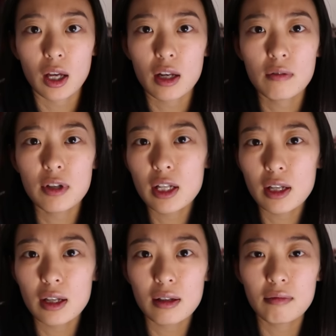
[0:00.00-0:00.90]
don't
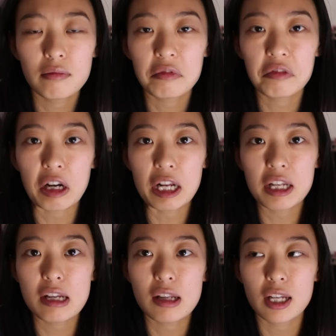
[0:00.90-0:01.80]
really
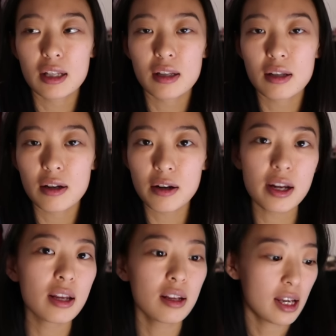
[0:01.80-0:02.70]
find it
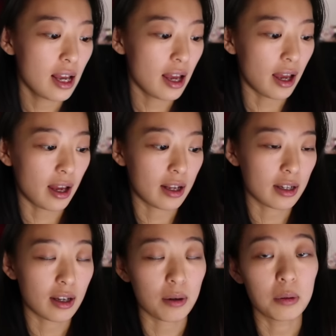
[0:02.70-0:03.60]
necessary,
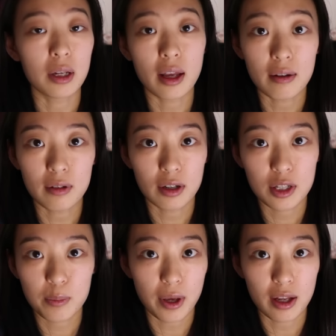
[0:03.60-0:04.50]
and I would never
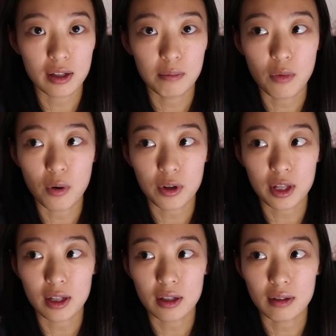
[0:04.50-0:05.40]
spend more
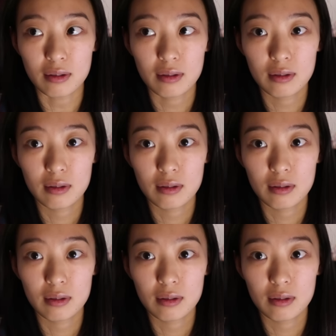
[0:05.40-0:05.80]
than